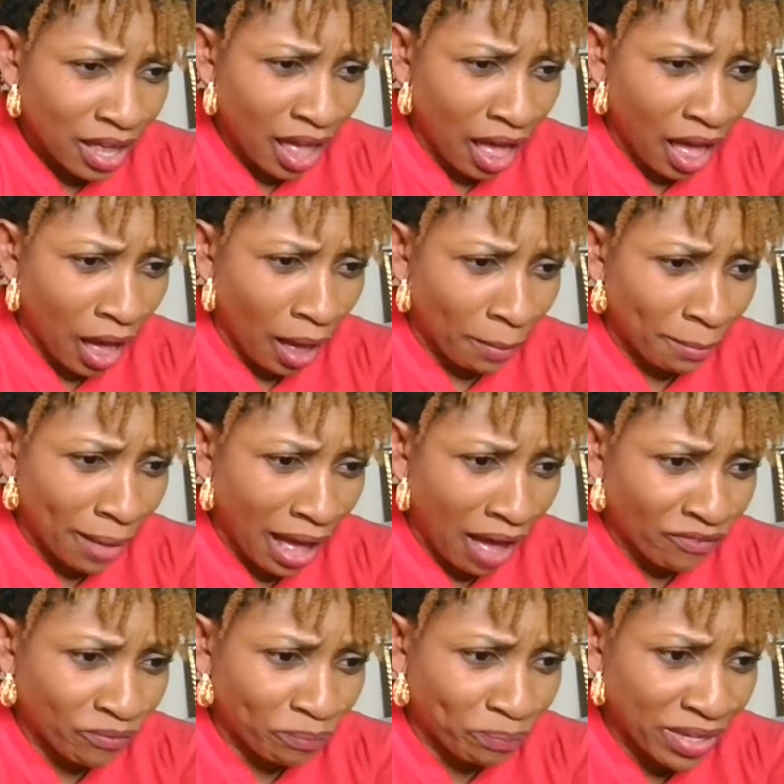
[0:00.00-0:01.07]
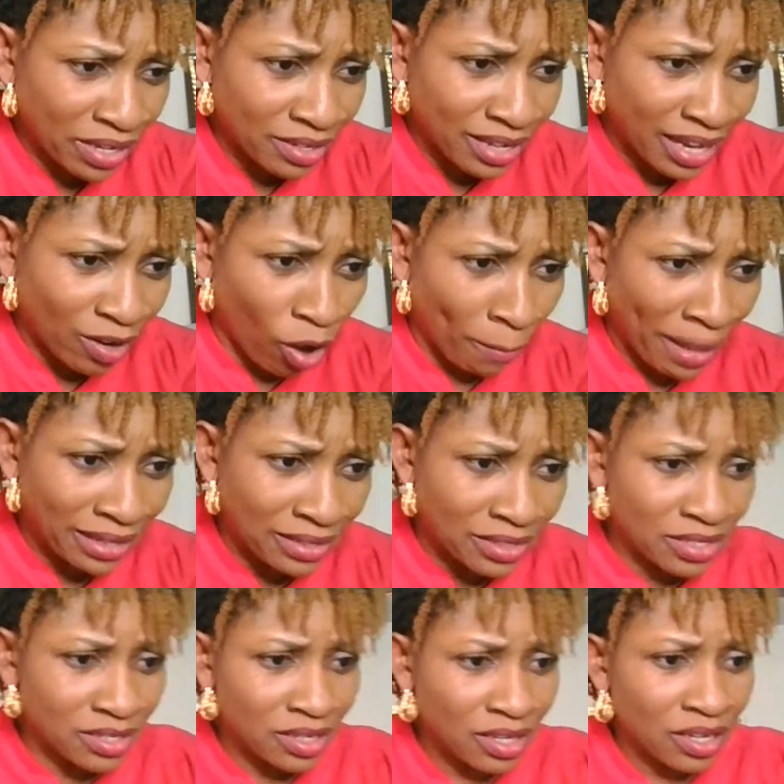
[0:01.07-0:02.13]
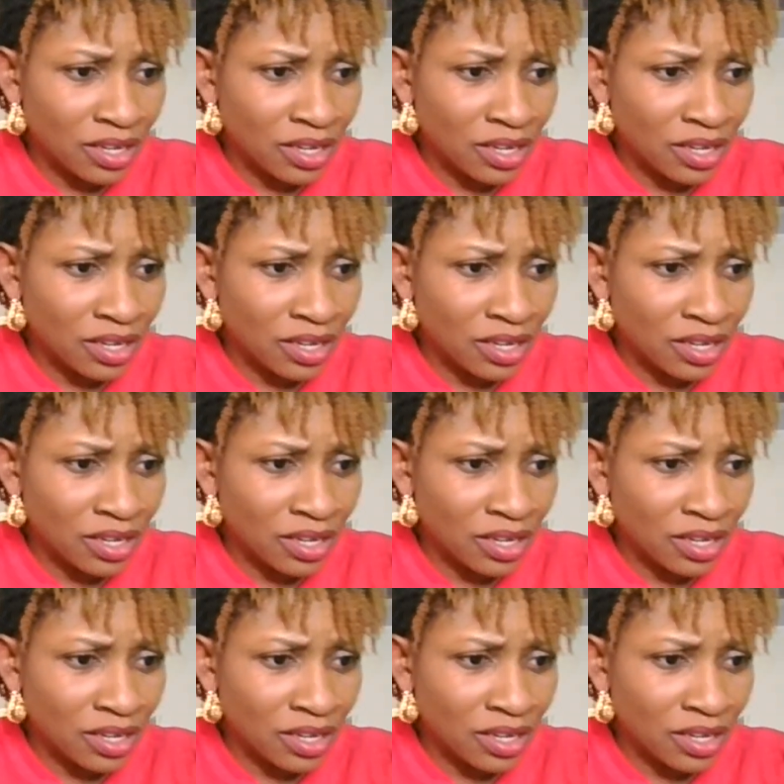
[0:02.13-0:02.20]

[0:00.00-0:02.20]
I've pinned the comment.